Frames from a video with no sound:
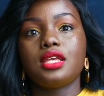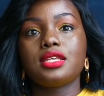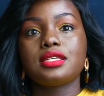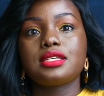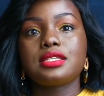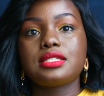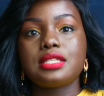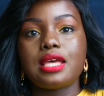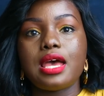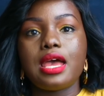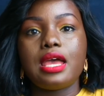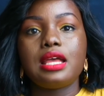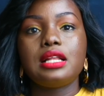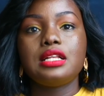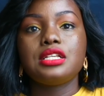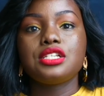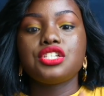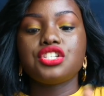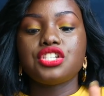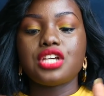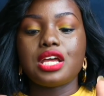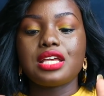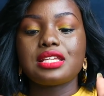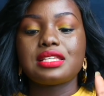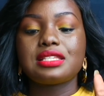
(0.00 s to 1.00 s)

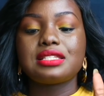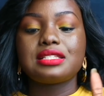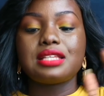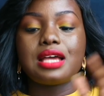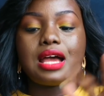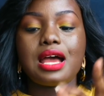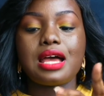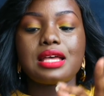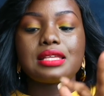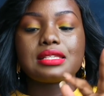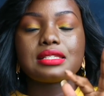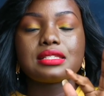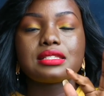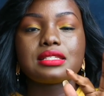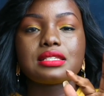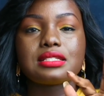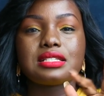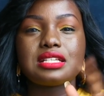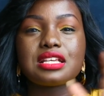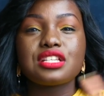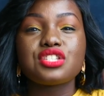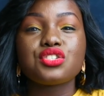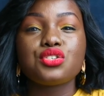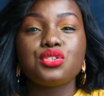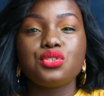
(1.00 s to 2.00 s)
style just as
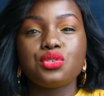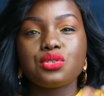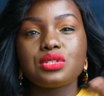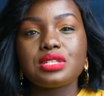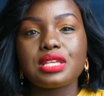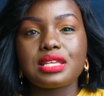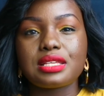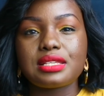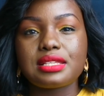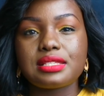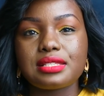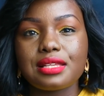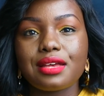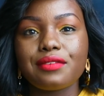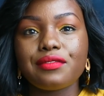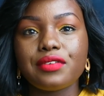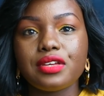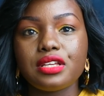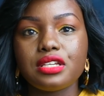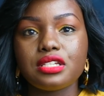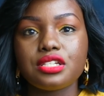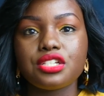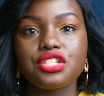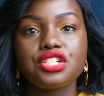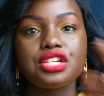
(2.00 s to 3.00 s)
just to use as
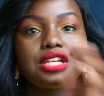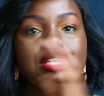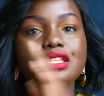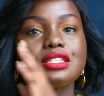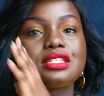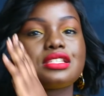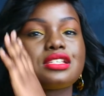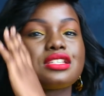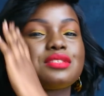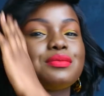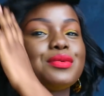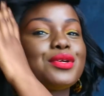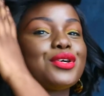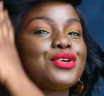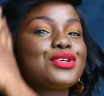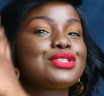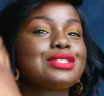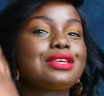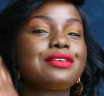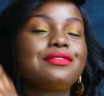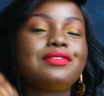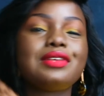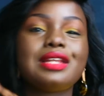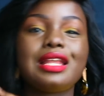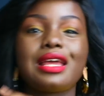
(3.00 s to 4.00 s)
serving dishes just
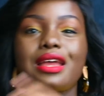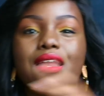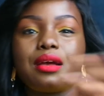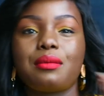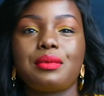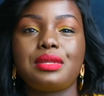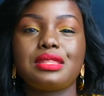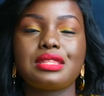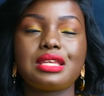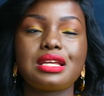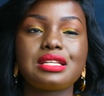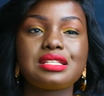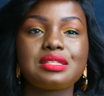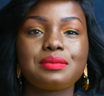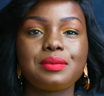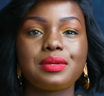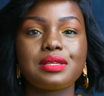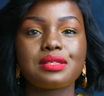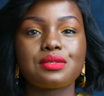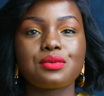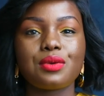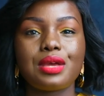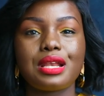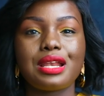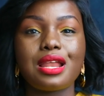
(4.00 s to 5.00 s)
because i feel like i'm in that
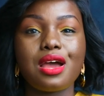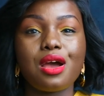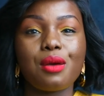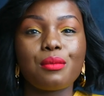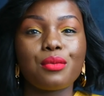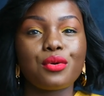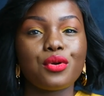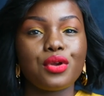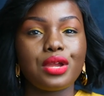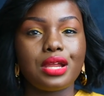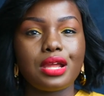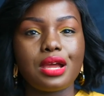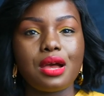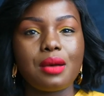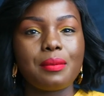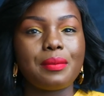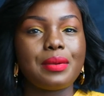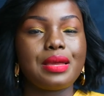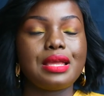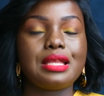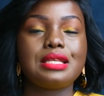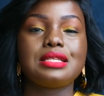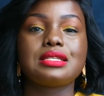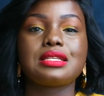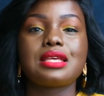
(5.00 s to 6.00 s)
space where now i'm growing
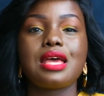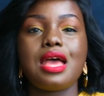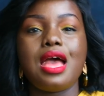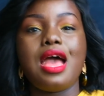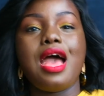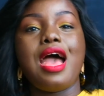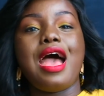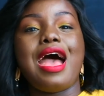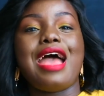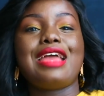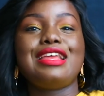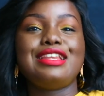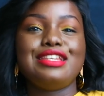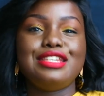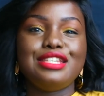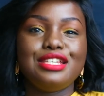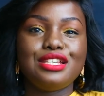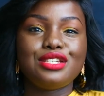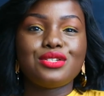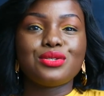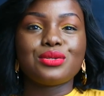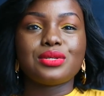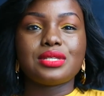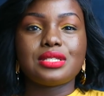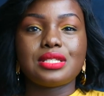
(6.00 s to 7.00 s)
up and i
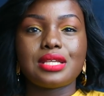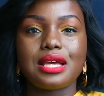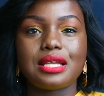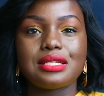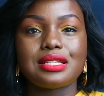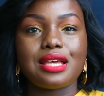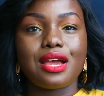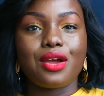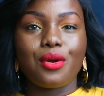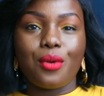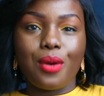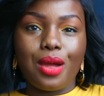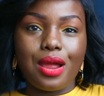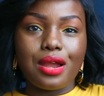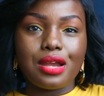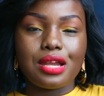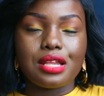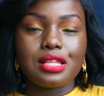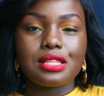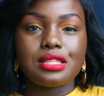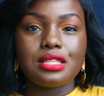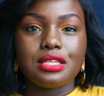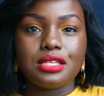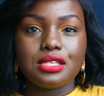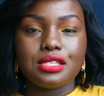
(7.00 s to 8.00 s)
need to start
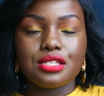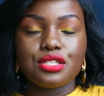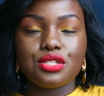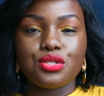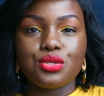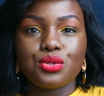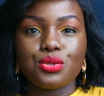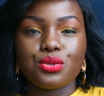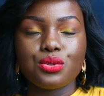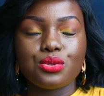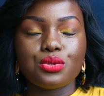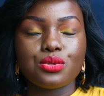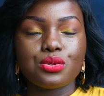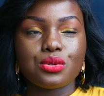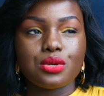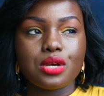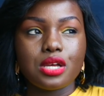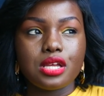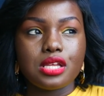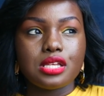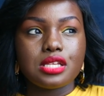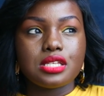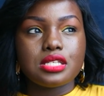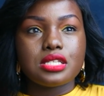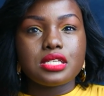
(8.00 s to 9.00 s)
acquiring things to
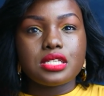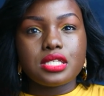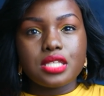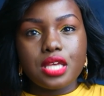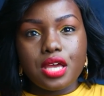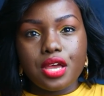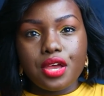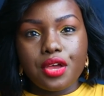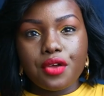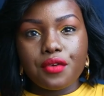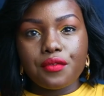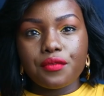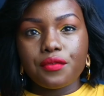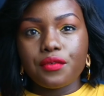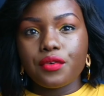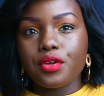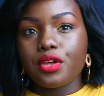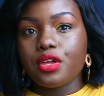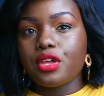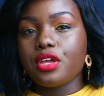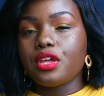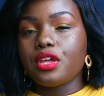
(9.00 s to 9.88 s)
serve